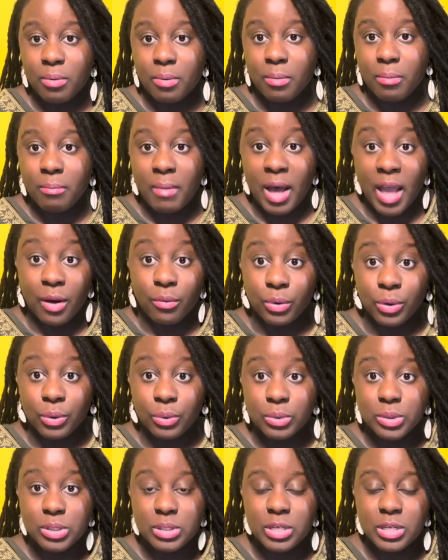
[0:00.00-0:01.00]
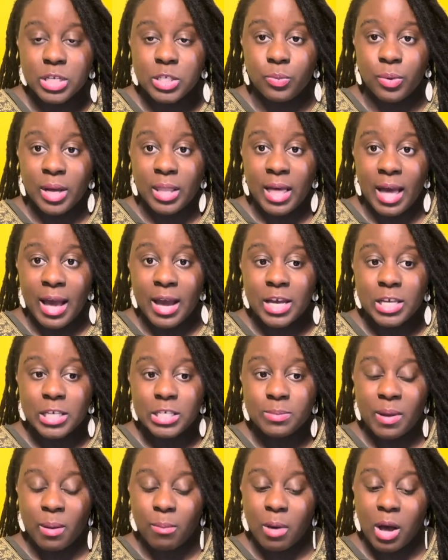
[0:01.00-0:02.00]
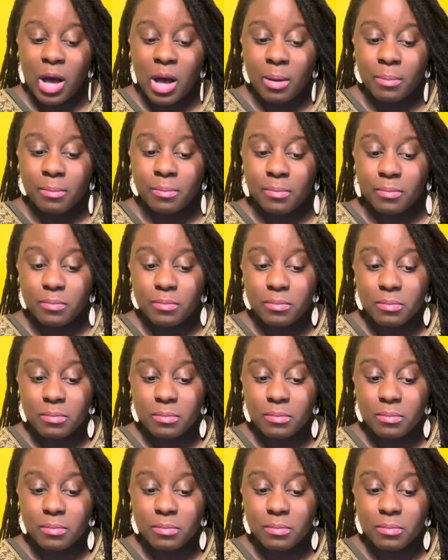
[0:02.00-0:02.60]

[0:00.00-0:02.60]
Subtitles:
my roots, as well as my mom